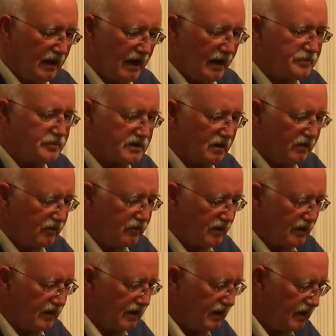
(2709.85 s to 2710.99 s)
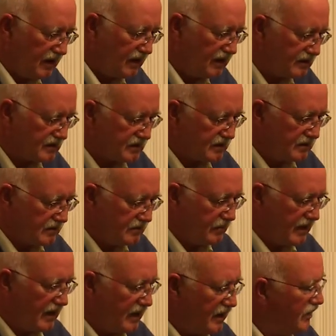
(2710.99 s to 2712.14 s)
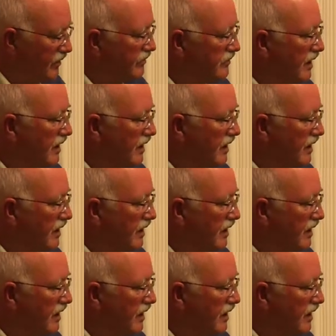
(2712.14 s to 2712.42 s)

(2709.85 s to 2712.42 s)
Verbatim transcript: absolutely as man,